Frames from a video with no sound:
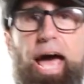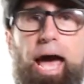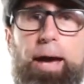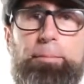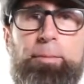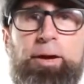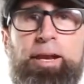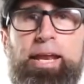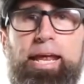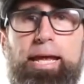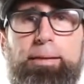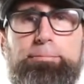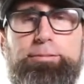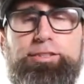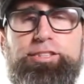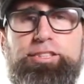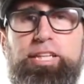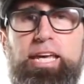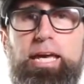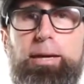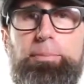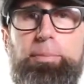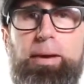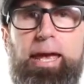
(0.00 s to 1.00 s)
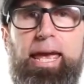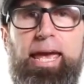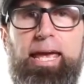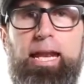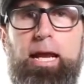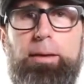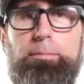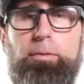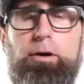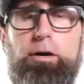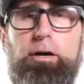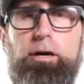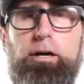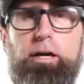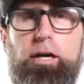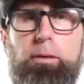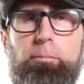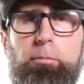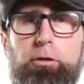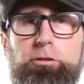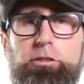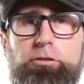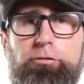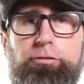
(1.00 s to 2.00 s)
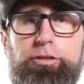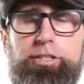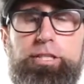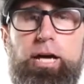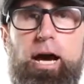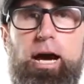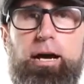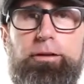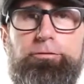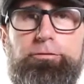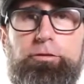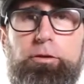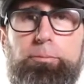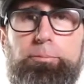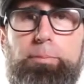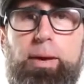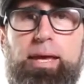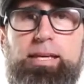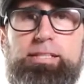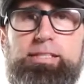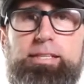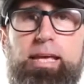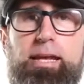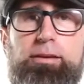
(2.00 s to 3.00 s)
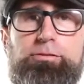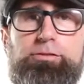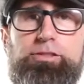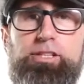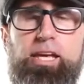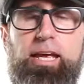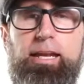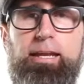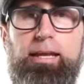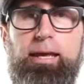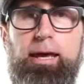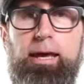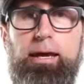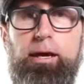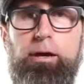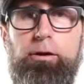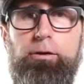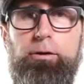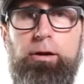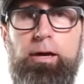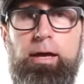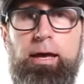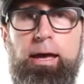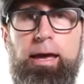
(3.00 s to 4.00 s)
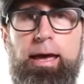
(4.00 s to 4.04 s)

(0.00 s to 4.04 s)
Hi, my name's Skip, and I'm a commercial photographer based out of San Diego.